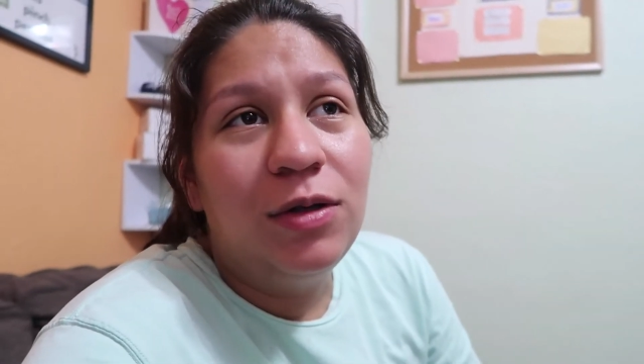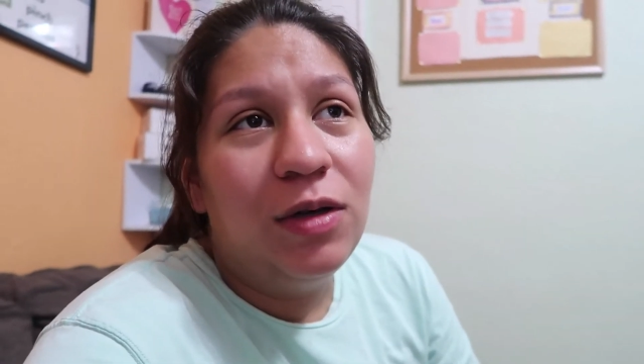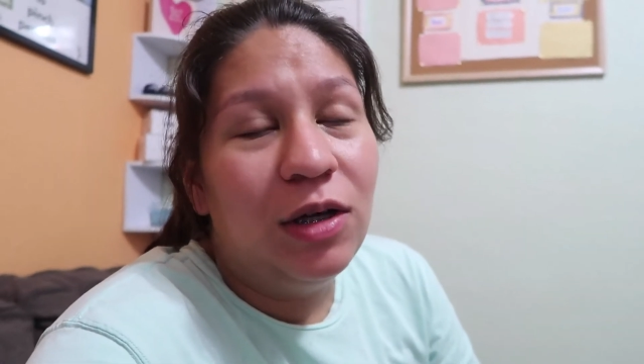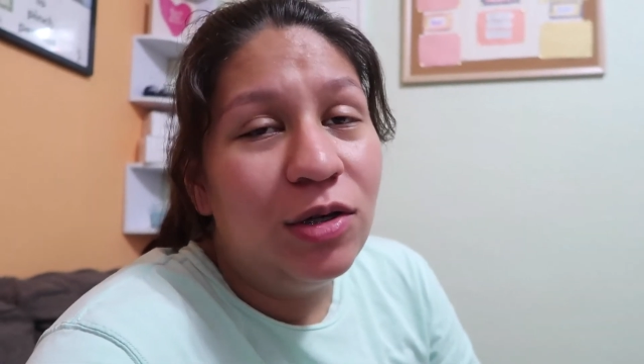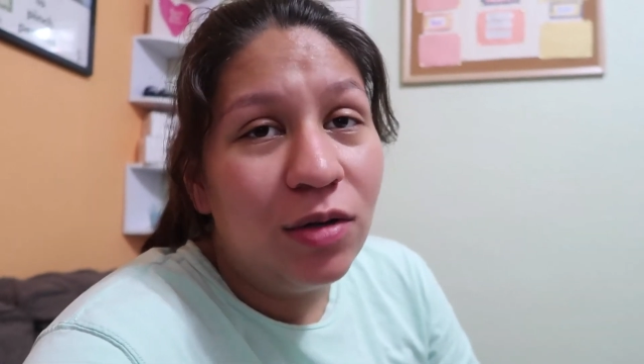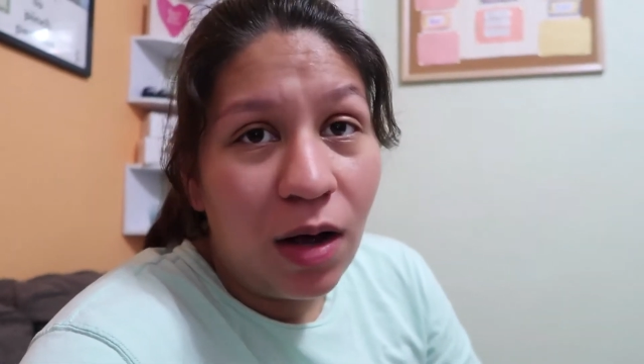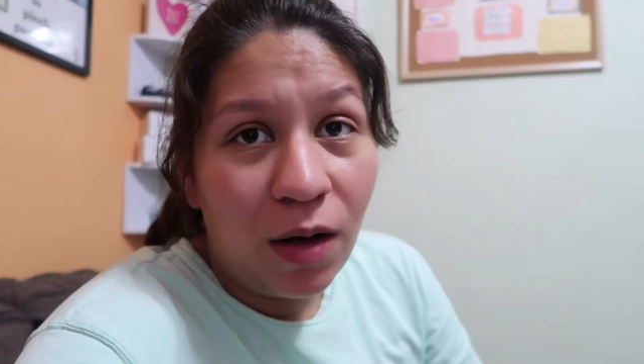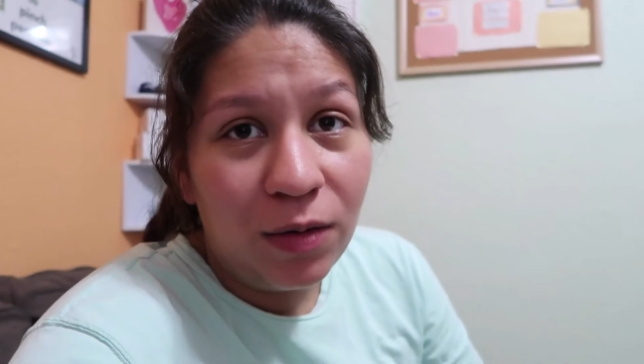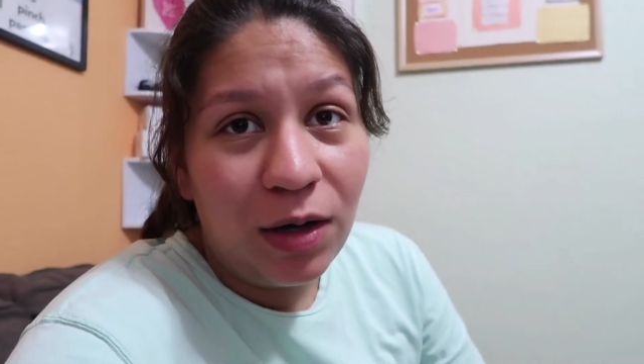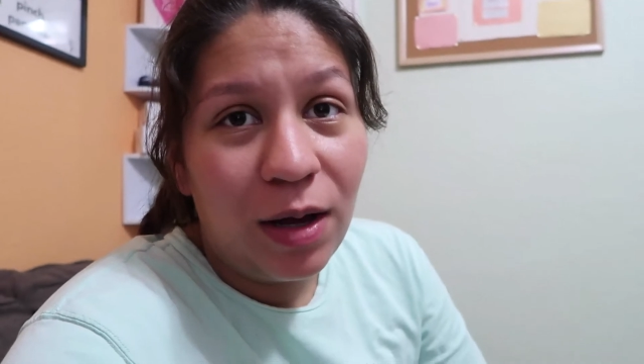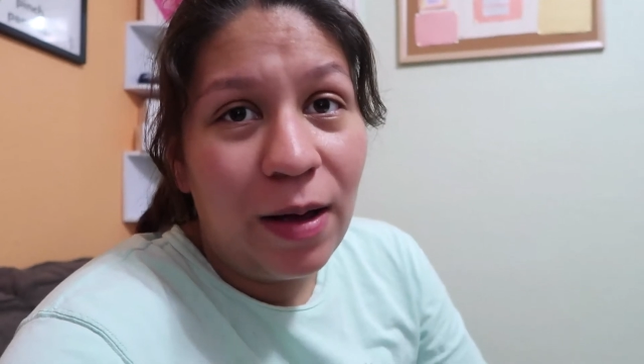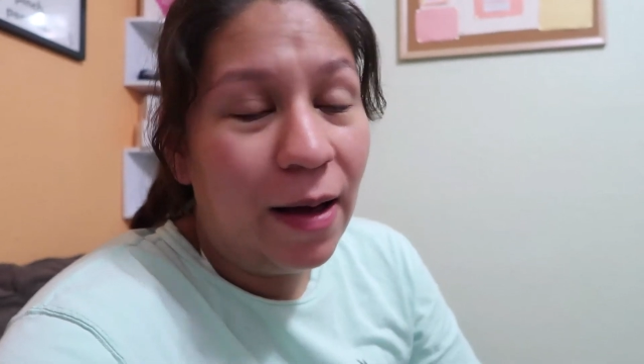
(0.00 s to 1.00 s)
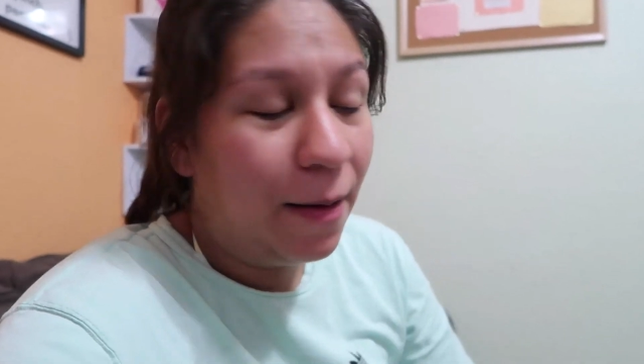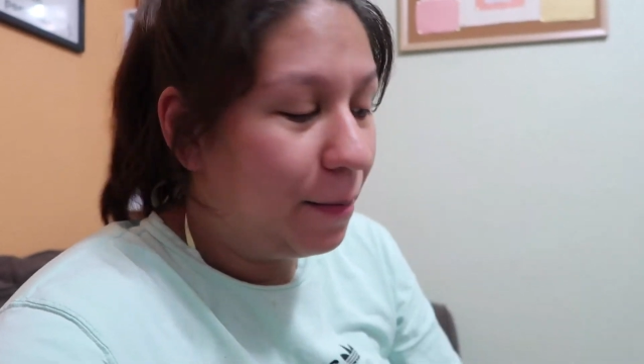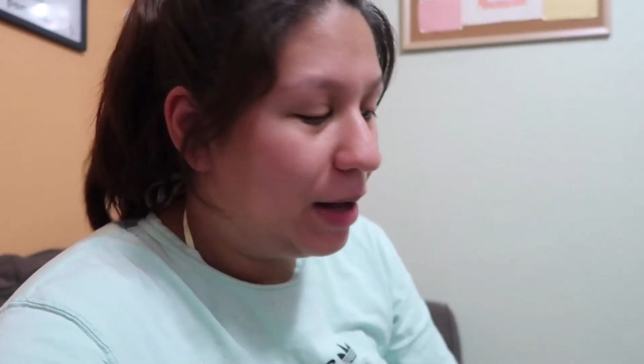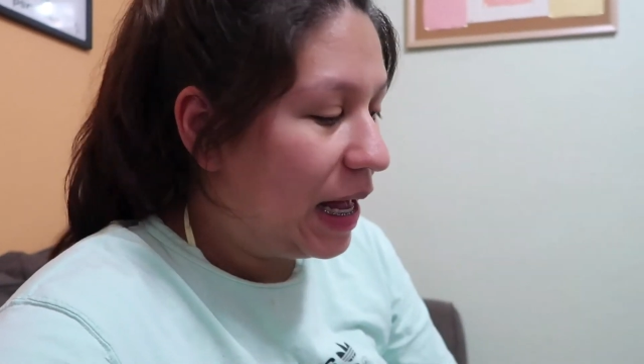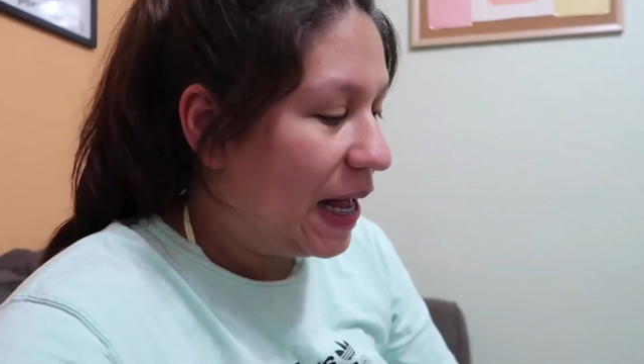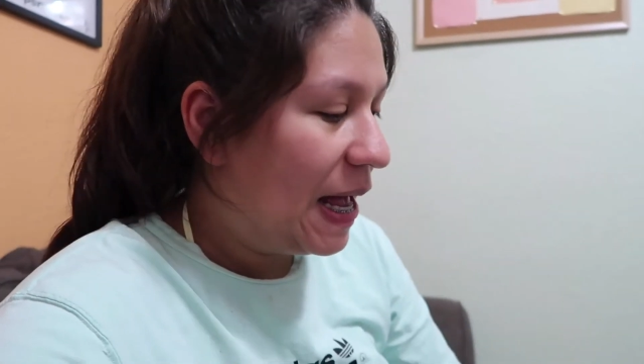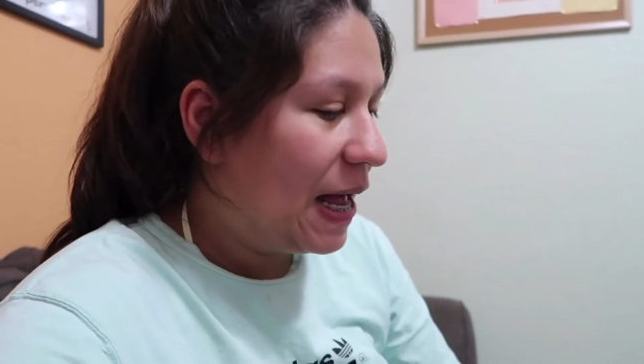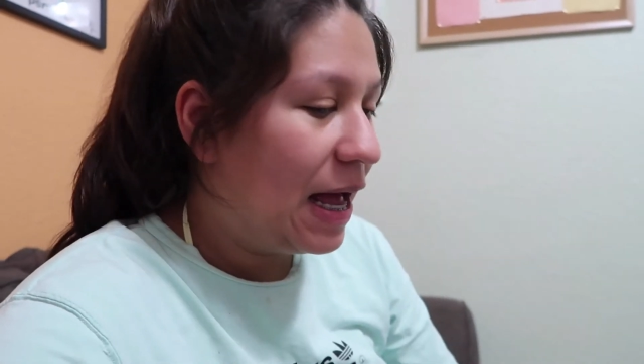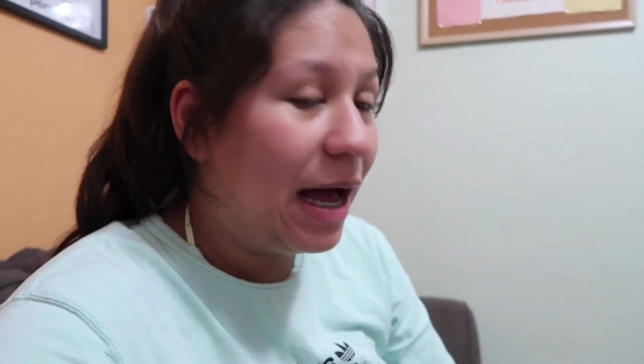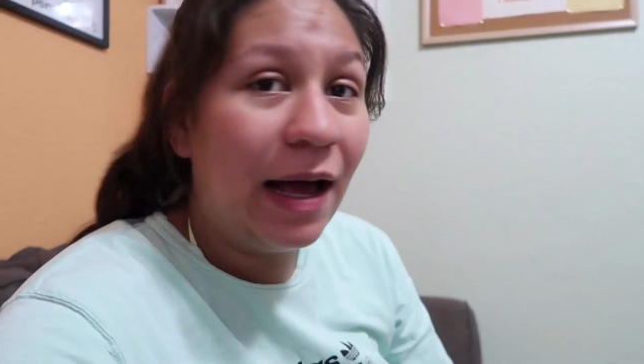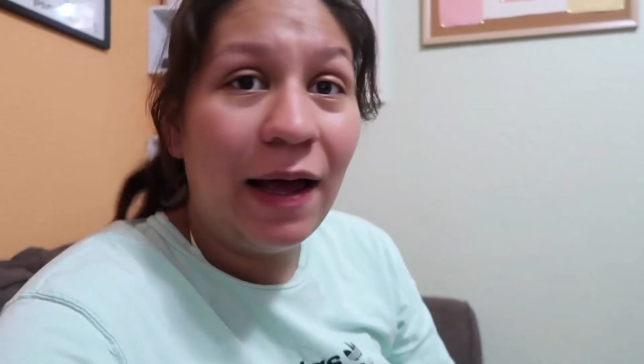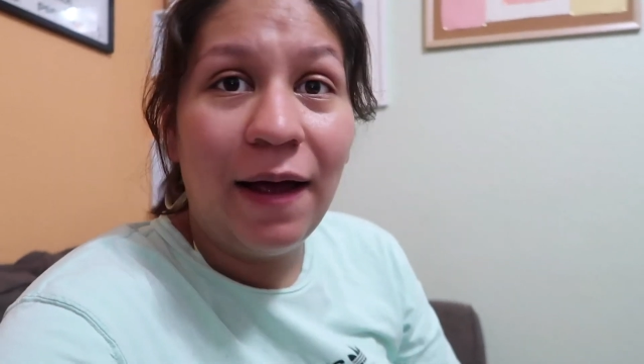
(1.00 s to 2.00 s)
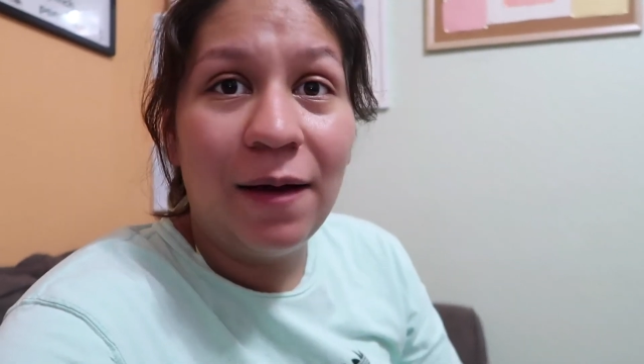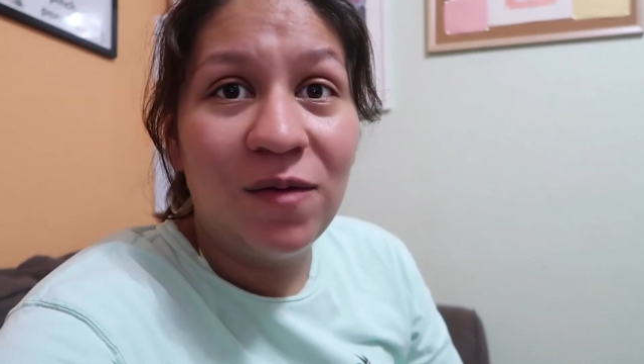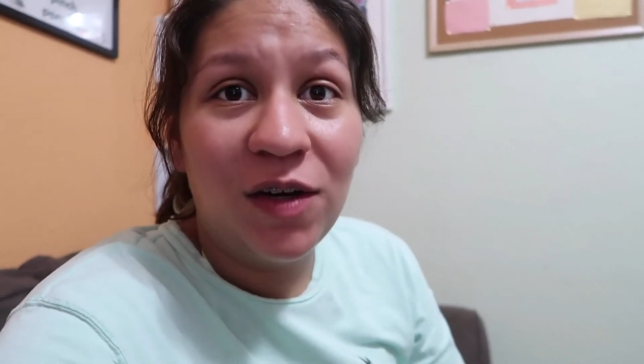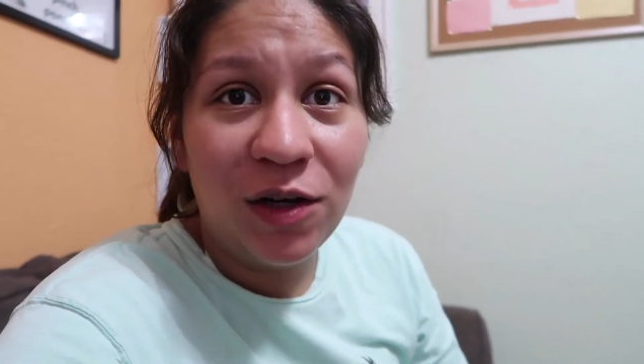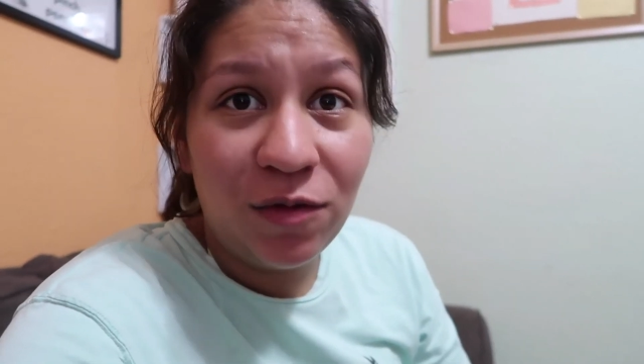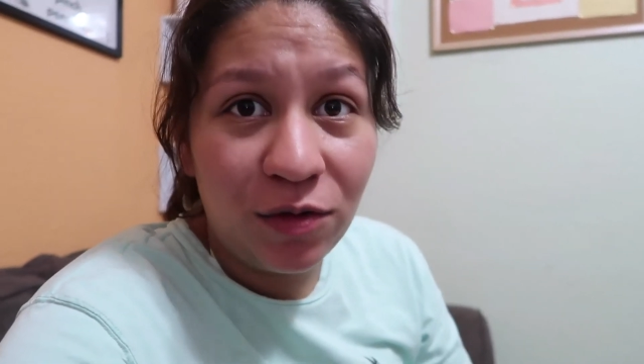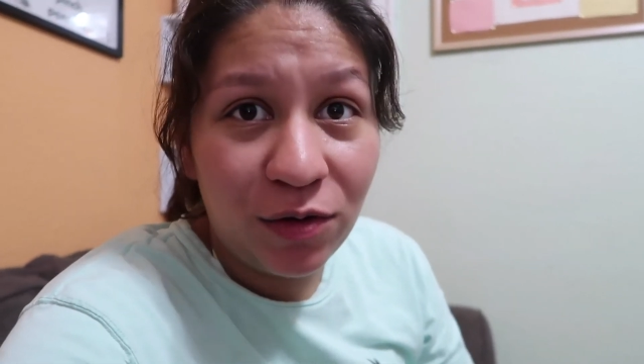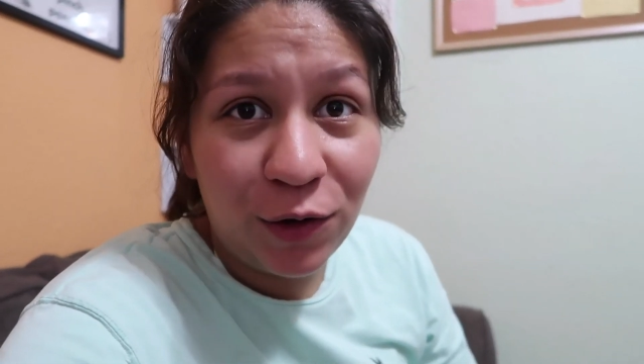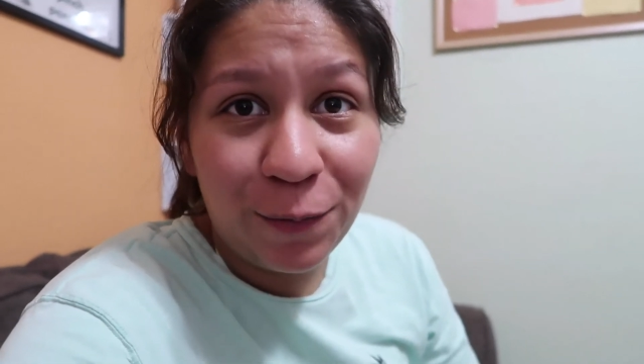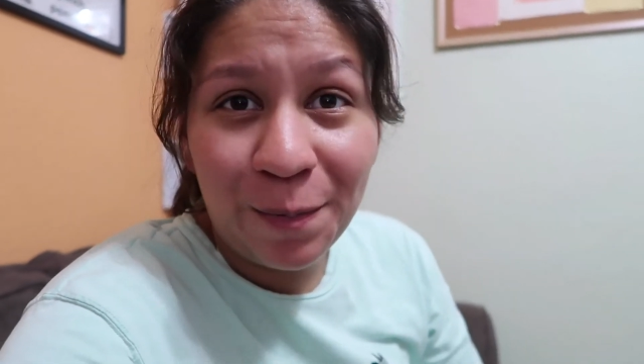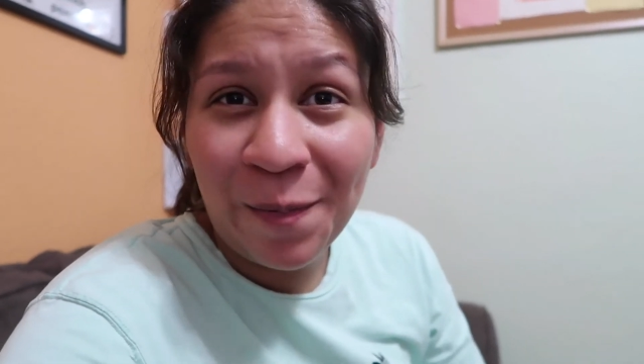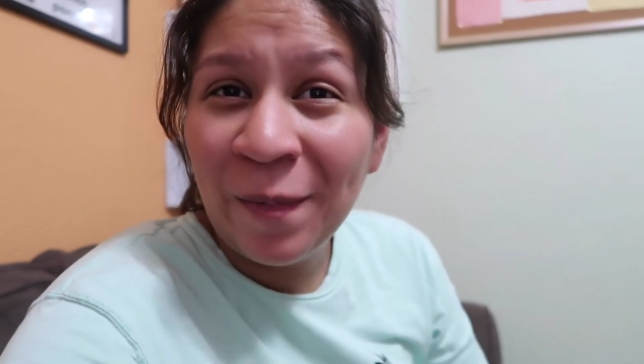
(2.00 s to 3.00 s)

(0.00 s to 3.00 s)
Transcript: to each your own. But I am very frugal.